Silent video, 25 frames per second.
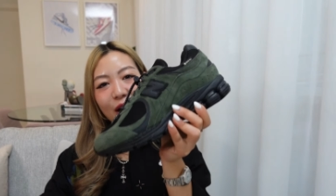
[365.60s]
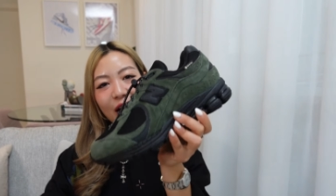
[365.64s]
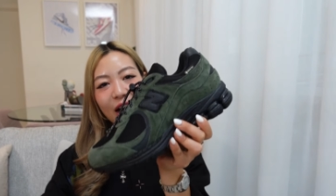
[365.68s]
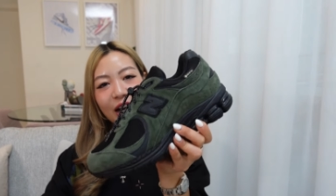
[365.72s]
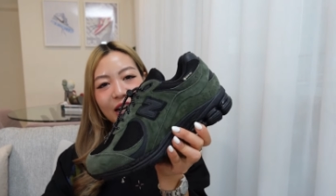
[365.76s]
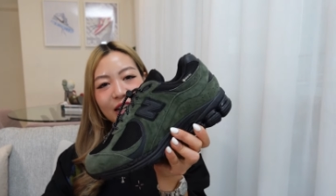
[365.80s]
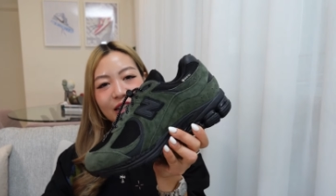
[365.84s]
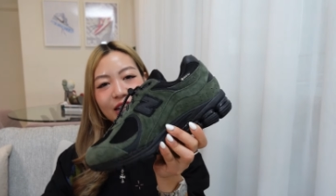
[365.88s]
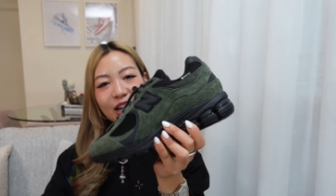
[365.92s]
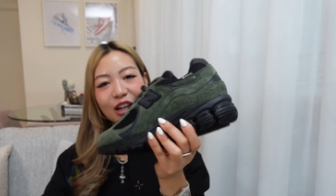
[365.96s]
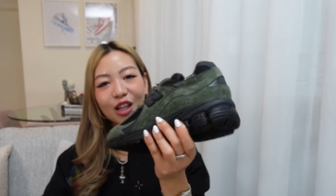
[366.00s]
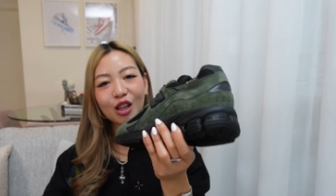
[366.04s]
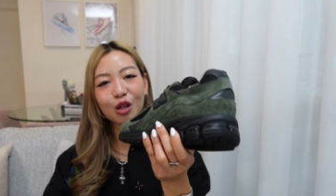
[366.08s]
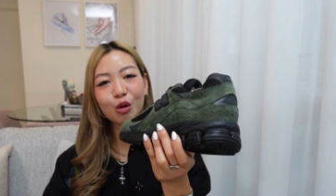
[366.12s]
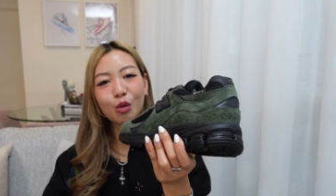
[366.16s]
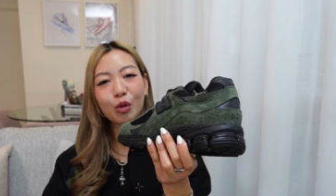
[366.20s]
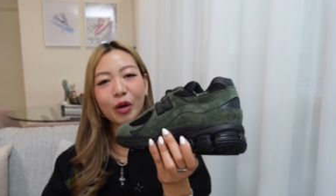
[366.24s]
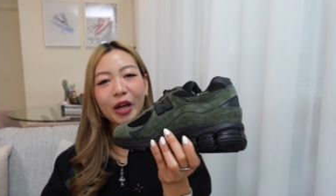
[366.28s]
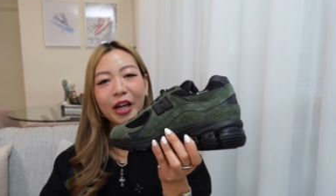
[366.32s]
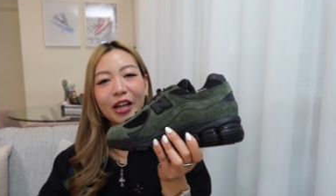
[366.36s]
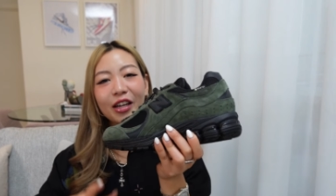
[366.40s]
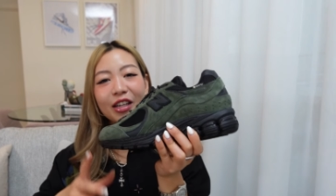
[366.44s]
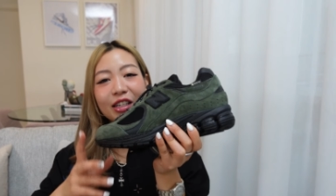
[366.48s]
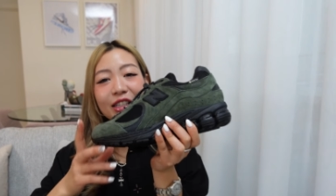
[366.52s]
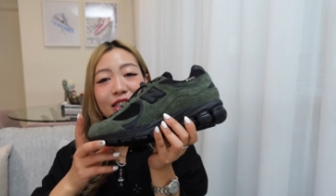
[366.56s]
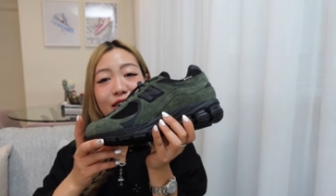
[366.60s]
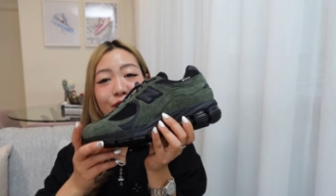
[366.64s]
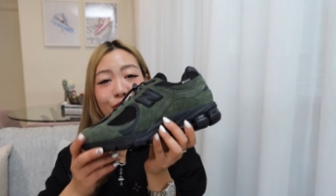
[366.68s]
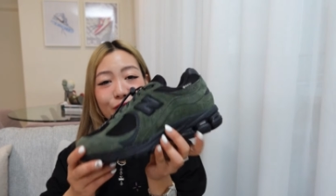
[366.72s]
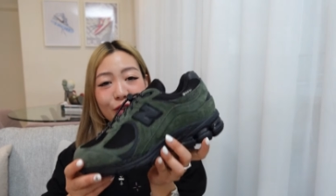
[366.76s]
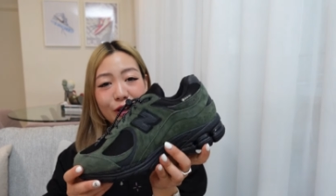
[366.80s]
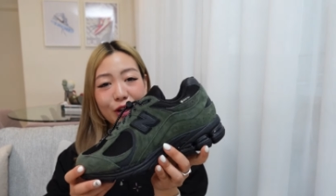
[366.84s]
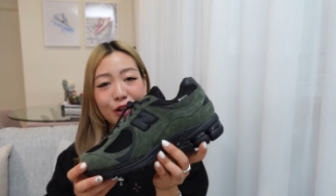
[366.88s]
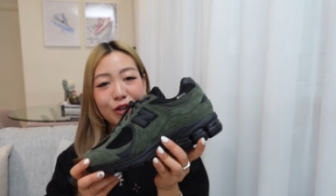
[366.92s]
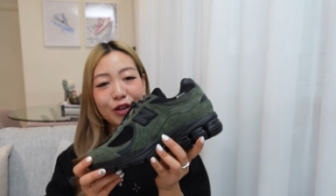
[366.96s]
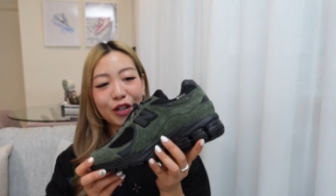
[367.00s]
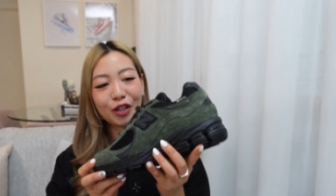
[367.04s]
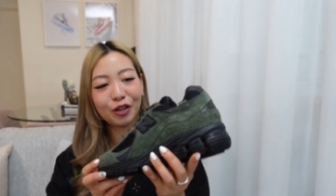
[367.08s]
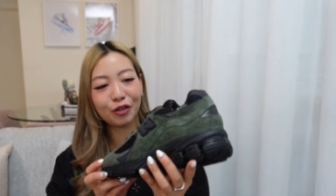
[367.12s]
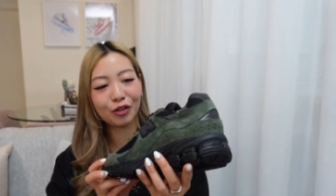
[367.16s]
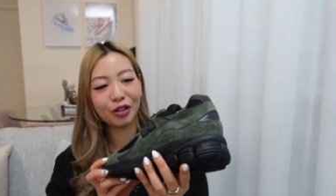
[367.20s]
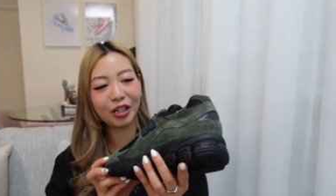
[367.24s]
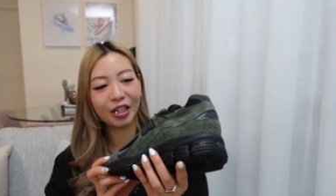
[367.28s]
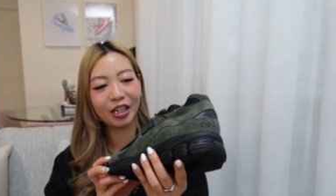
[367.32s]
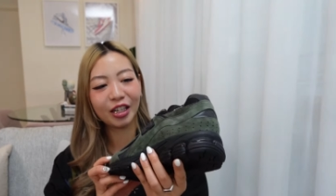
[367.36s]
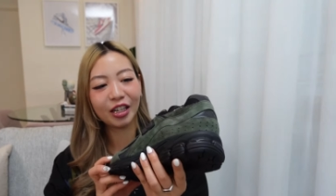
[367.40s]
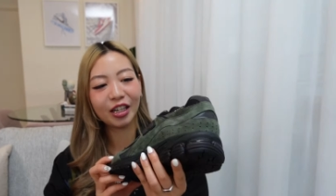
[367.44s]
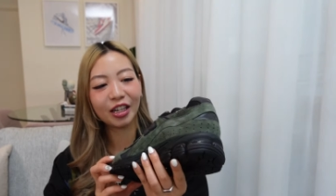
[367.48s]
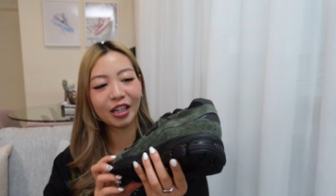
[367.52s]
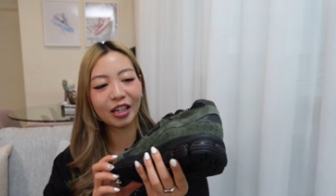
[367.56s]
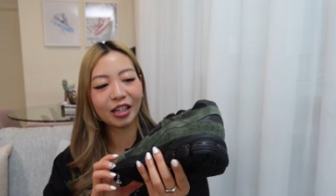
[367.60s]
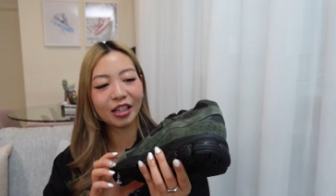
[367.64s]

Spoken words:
pine colorway is very unique.